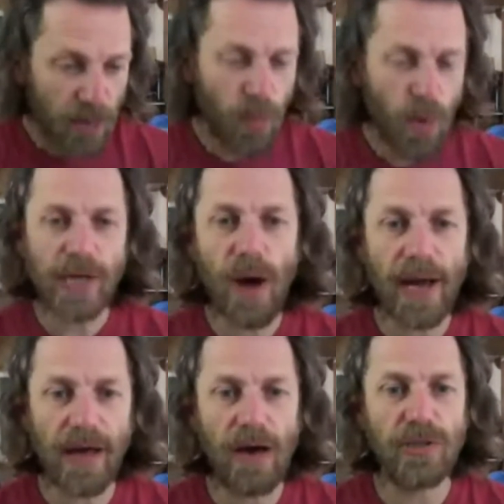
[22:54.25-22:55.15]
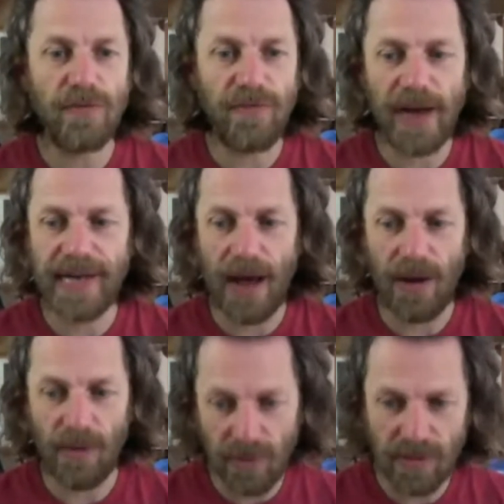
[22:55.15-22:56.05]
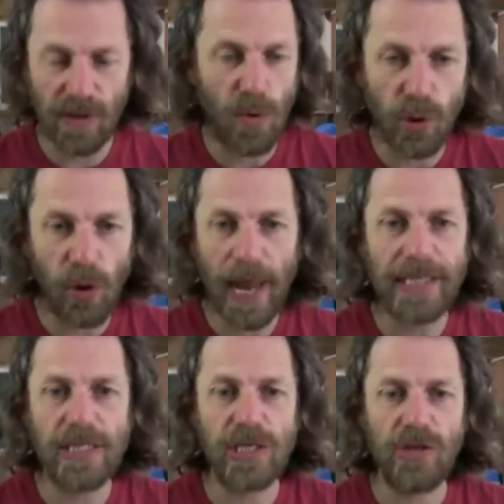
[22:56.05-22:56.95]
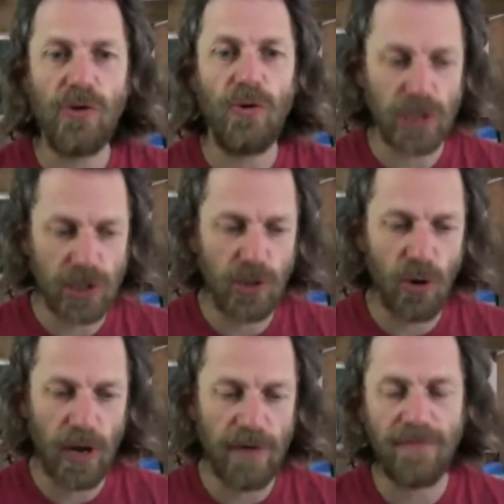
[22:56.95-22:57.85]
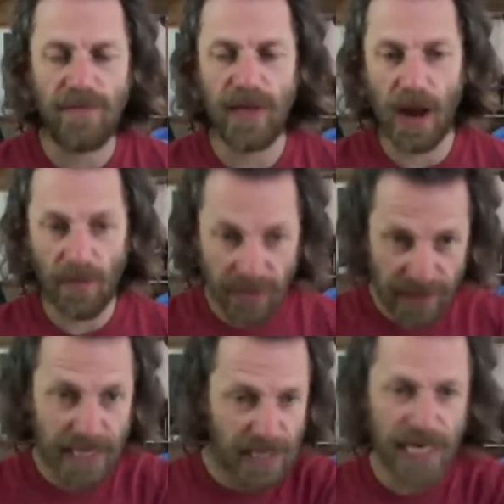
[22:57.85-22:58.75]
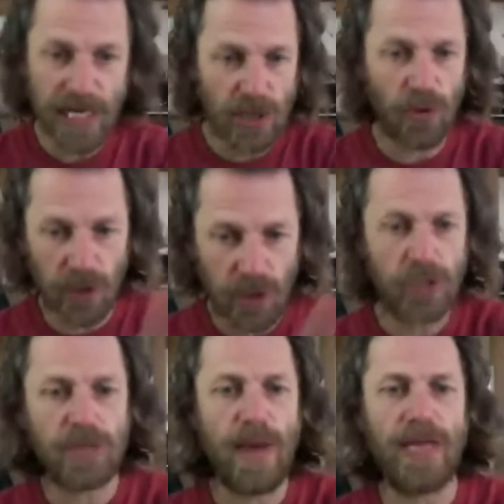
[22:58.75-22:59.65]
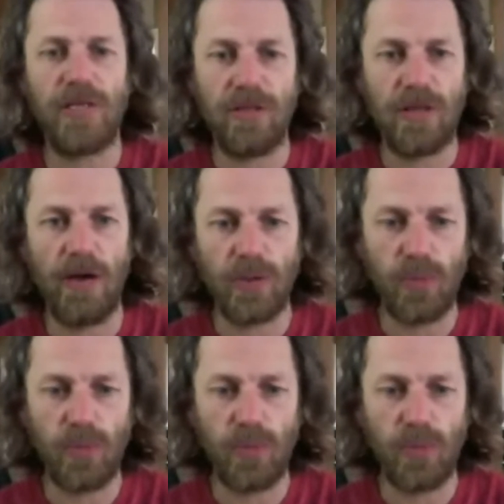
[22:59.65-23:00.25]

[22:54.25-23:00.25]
Where do I go to find out your latest thoughts? You know, these thoughts, you just mentioned those.